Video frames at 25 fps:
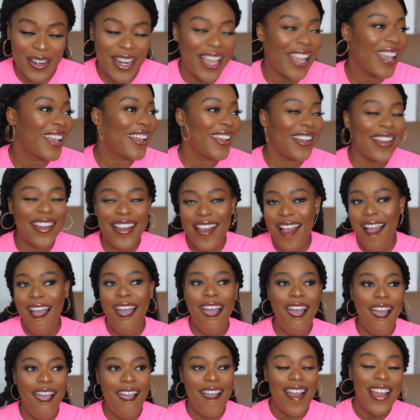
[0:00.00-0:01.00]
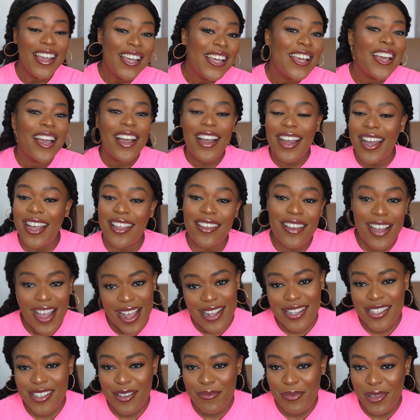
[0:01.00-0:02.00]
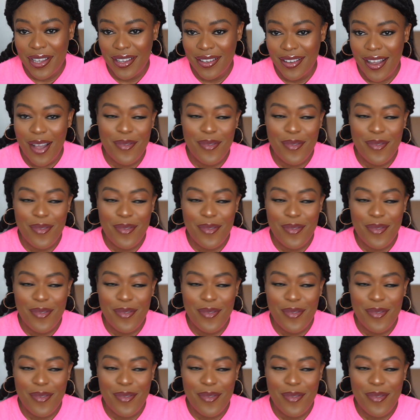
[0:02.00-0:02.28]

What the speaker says: Like, can you guys see me?